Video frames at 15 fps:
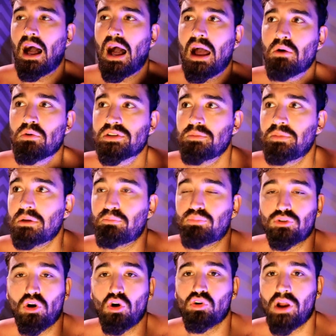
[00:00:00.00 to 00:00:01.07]
I was a big
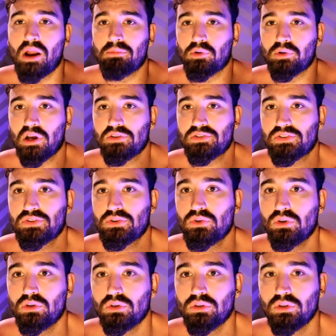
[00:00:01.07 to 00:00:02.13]
programmer when I was in
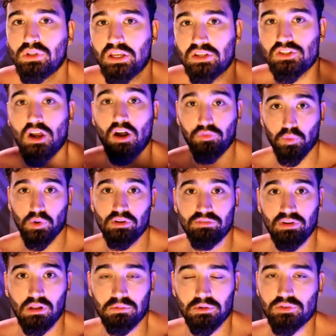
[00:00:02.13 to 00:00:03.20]
school, like software
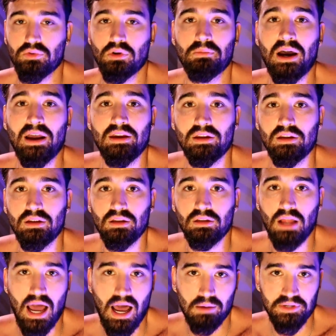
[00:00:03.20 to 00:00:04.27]
developer. It was one of my
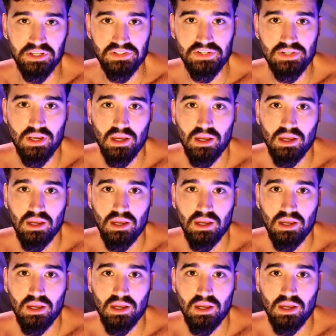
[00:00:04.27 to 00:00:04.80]
hobbies.